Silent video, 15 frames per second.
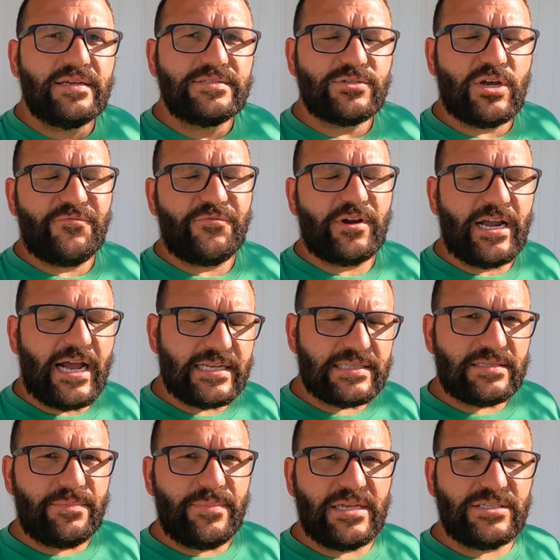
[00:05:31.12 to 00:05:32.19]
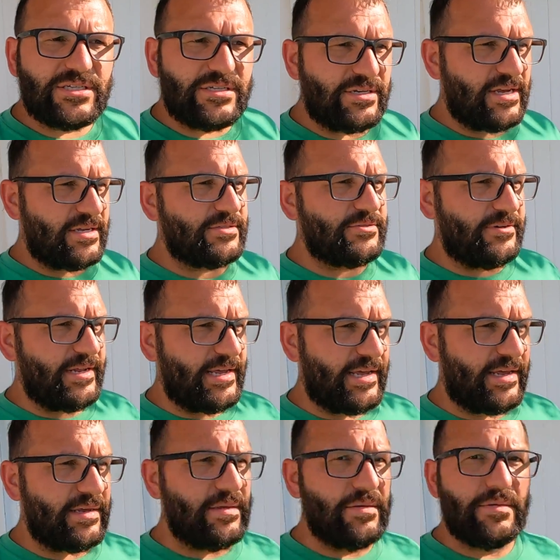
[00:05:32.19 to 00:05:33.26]
So I forgot to mention
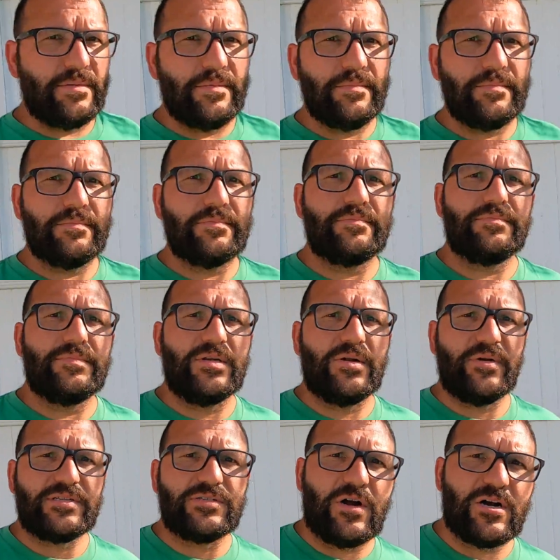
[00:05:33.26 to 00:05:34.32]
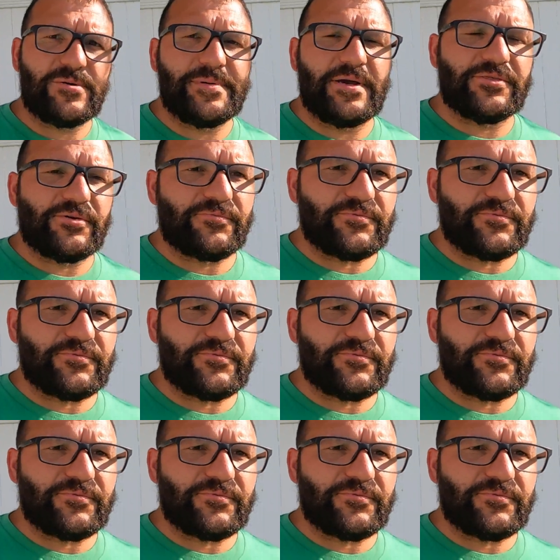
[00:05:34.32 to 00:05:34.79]
yesterday, I talked about the